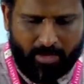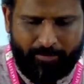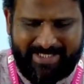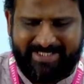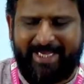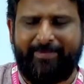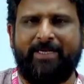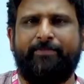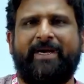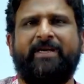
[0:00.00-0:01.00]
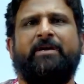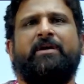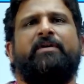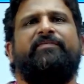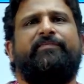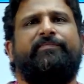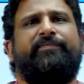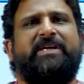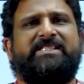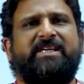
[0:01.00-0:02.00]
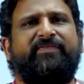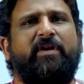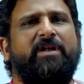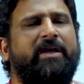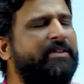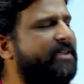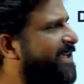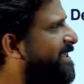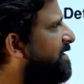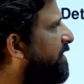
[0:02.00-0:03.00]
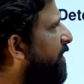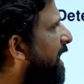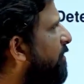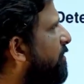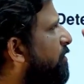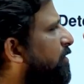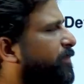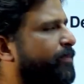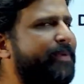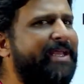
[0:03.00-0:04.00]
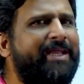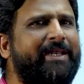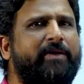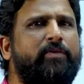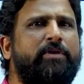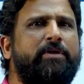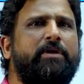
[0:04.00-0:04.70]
Please keep it in mind, first of all, you have to be in a good